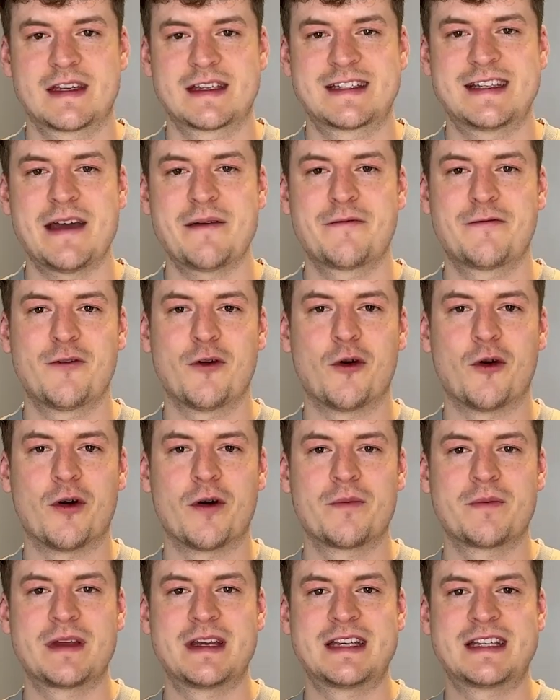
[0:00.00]
Step
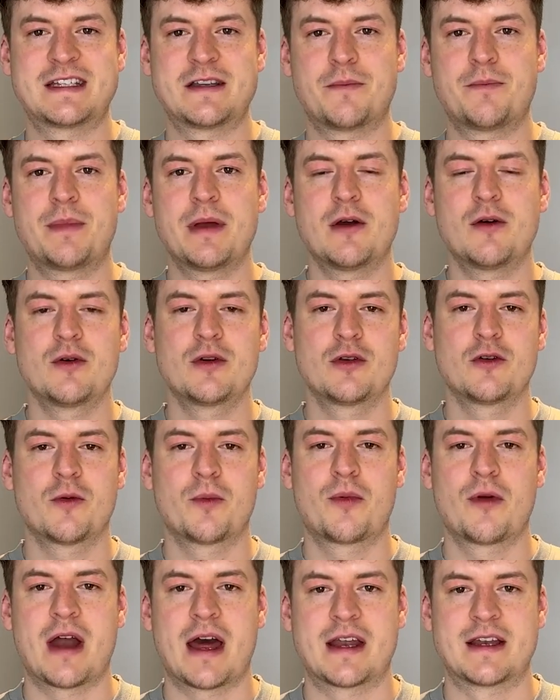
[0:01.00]
4 is to build your
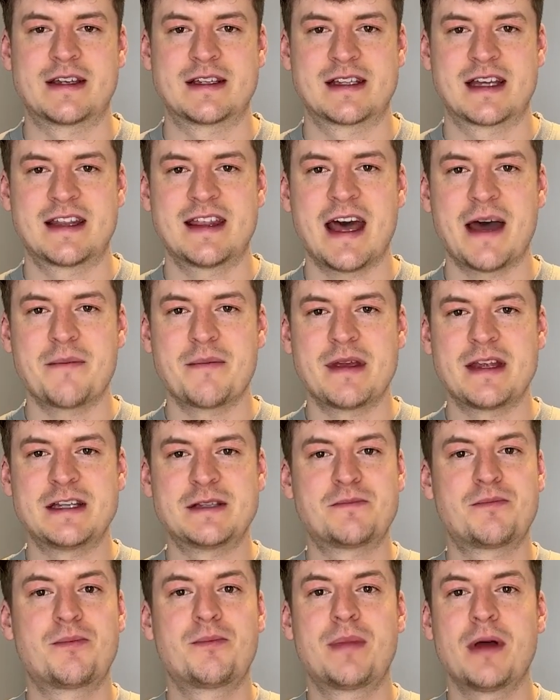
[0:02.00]
brand. And that means
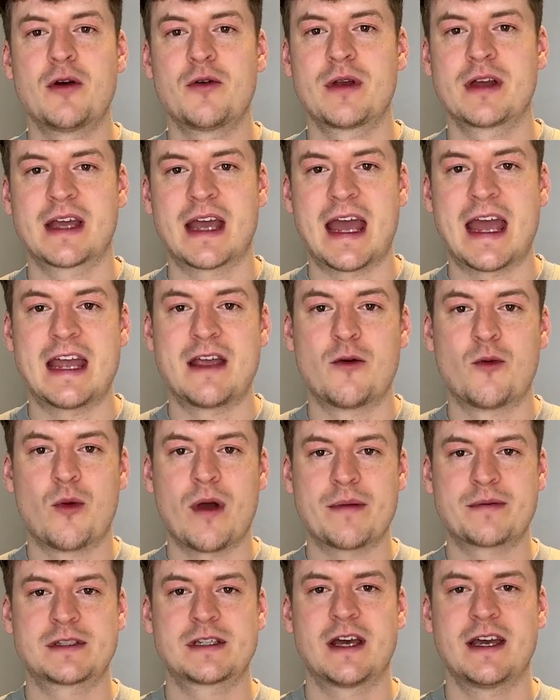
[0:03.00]
building a
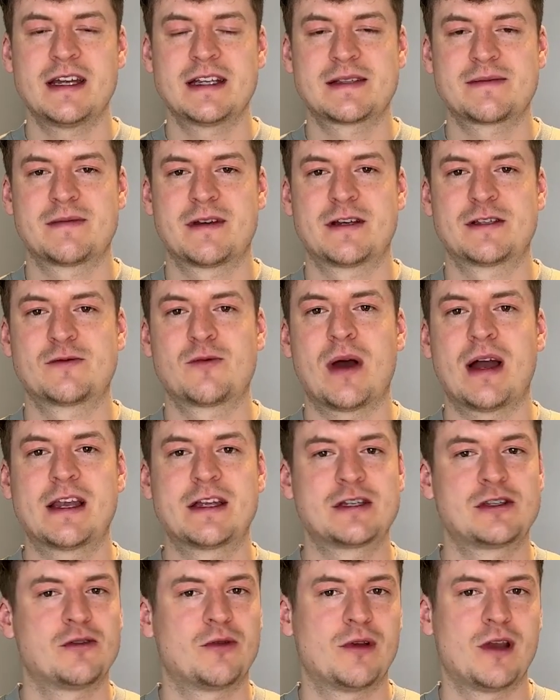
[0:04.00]
website as well
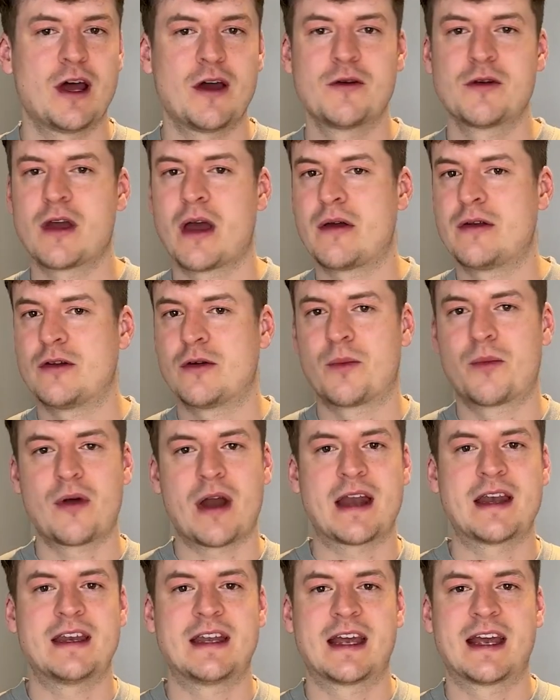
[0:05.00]
as your logo and your
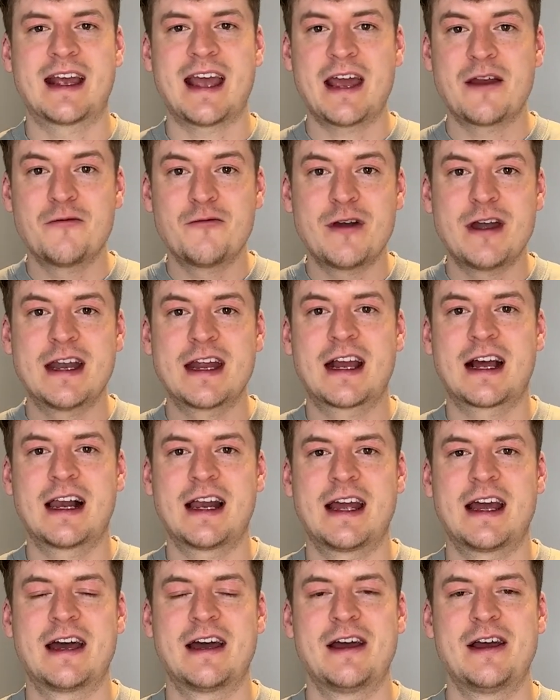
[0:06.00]
branding, and getting really
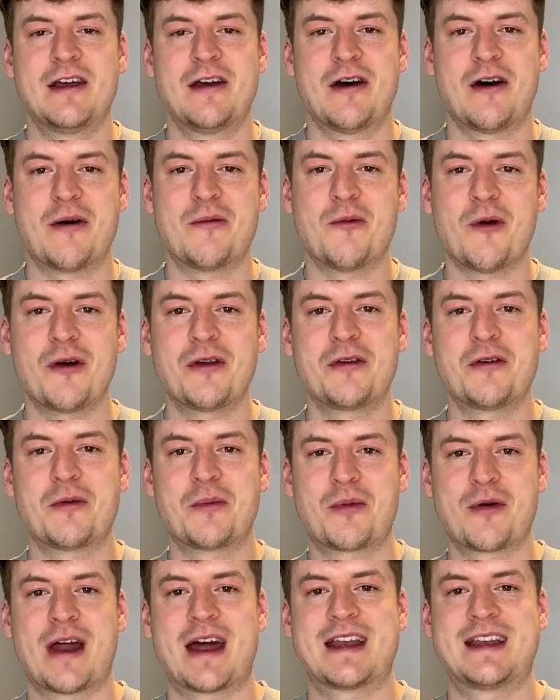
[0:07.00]
clear on what your
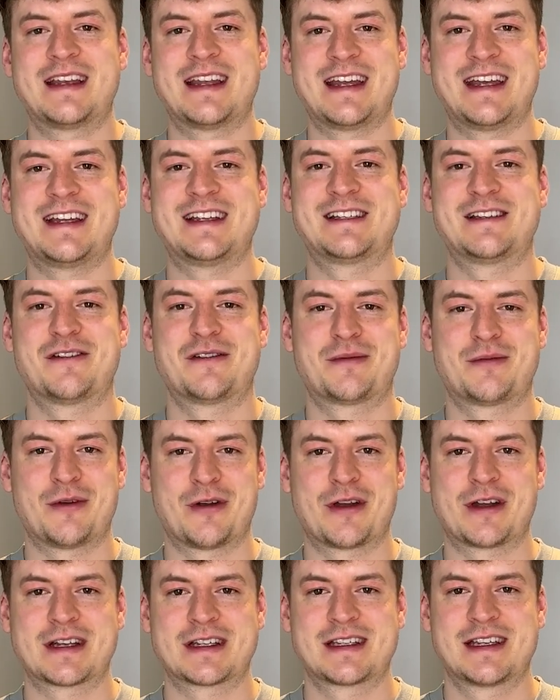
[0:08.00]
brand is of
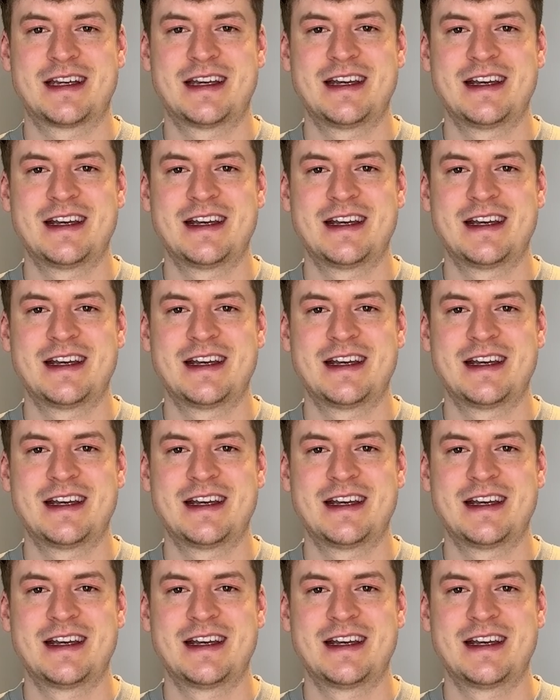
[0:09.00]
products.